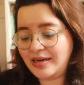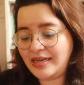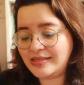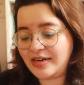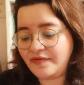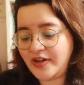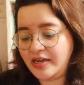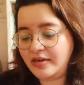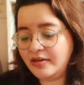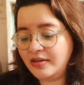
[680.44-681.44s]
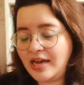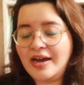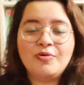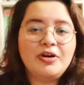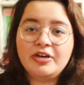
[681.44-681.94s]
rest are fine.
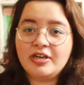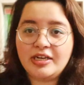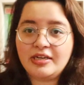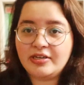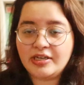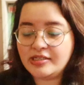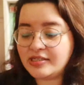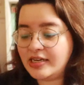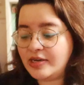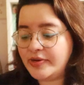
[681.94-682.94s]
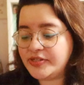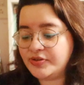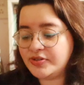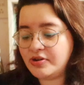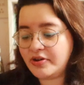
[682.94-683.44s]
I wanted to read Trees anyway,
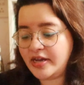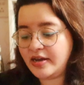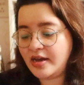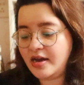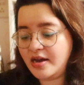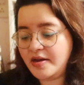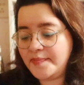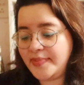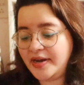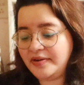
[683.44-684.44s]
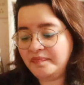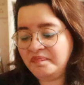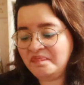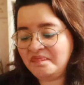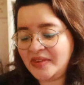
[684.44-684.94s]
so it's okay. But
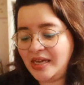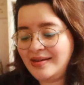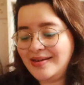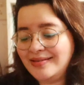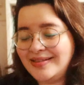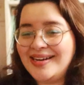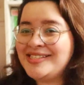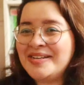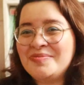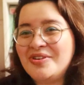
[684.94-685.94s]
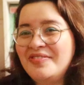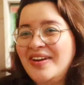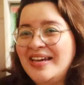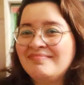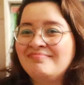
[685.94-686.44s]
the rest are sort of
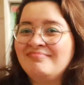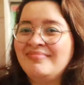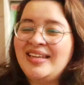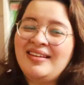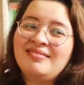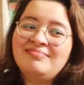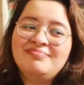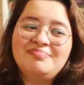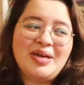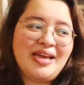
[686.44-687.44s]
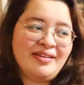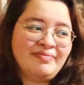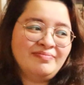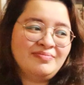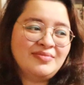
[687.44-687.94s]
like, nah,
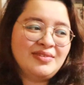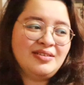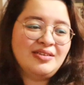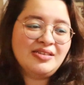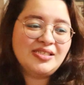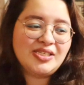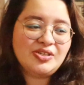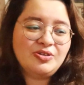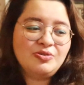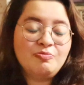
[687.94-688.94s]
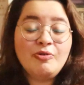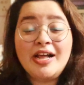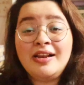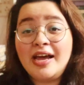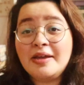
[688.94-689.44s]
bye. So,
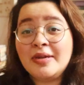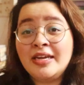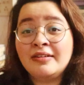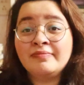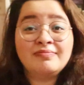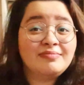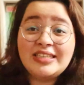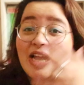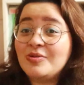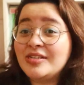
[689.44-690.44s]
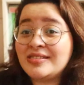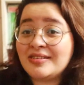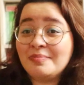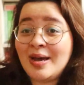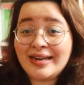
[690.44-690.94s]
well, I mean, that was
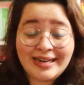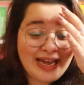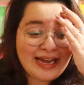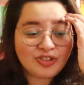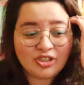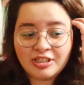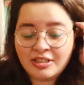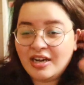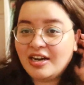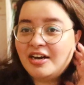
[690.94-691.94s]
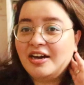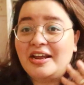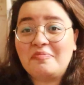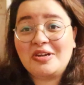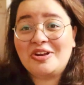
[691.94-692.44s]
my reaction.
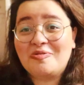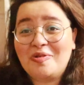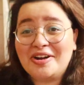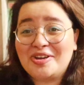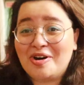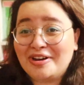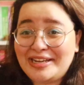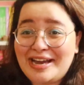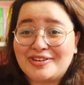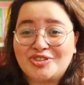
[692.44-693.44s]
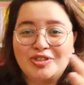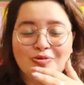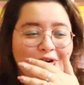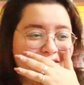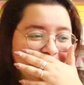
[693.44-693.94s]
Let me know what your
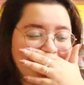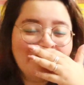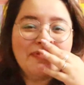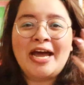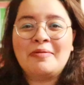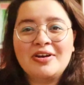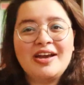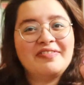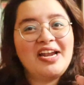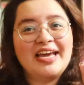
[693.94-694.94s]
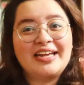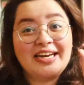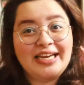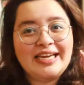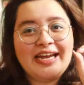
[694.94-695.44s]
reaction was. I'm gonna have to like
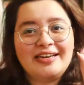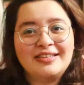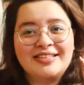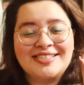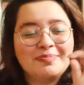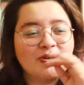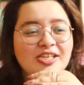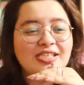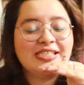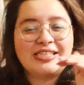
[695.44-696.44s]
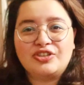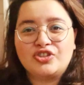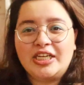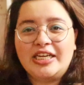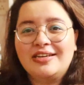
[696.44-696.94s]
really edit this because
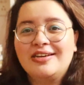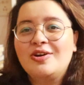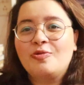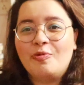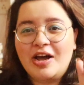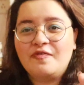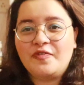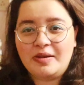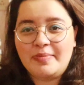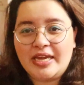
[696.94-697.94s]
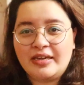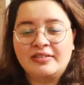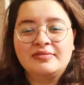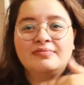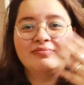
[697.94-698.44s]
essentially while
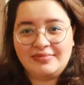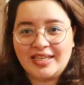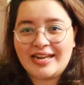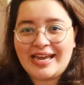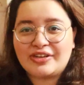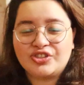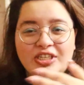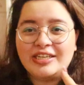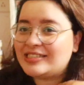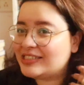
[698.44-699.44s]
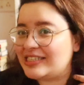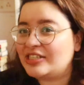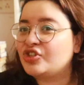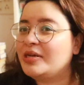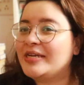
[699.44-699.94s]
filming the reaction, it's
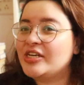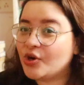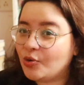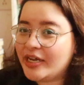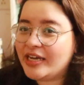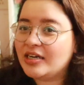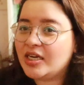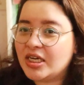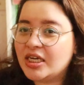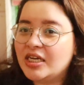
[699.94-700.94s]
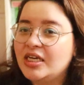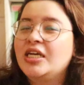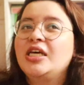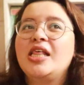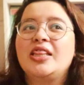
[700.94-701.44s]
essentially me groaning to
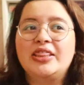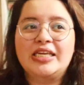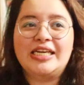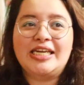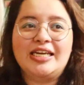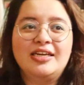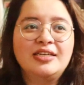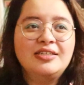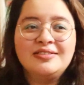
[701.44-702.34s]
the